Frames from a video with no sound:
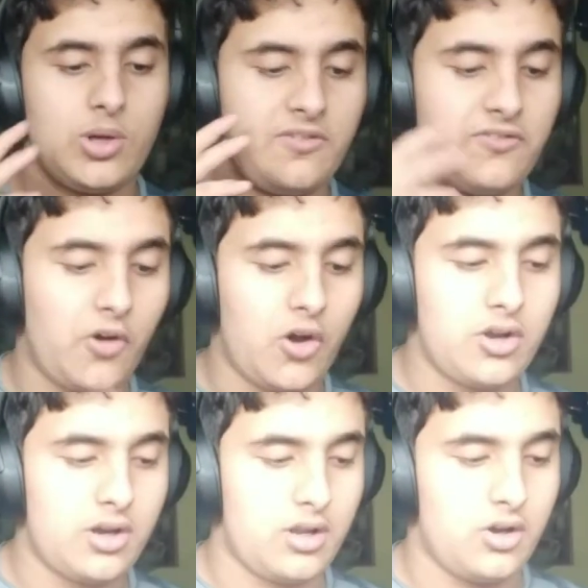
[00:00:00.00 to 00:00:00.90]
are
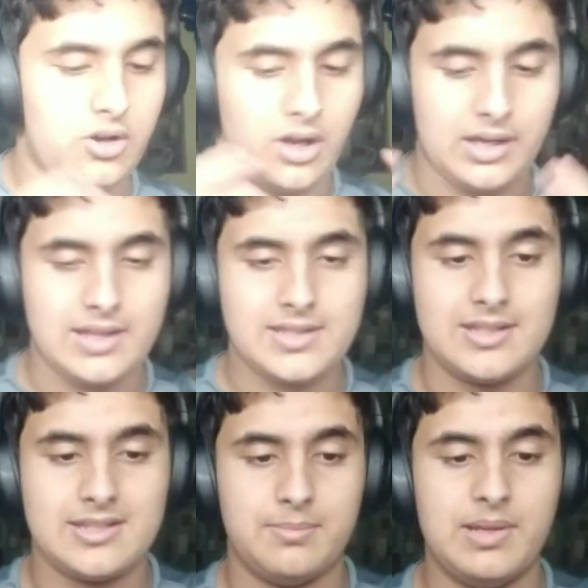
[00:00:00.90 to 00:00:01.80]
for or against
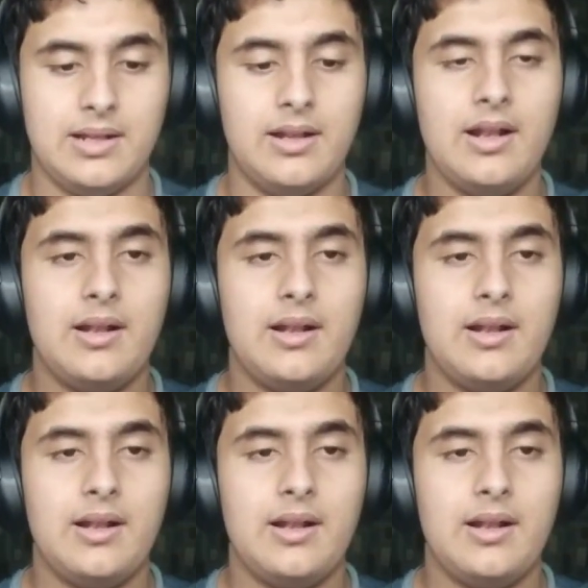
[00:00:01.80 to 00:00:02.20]
this bill,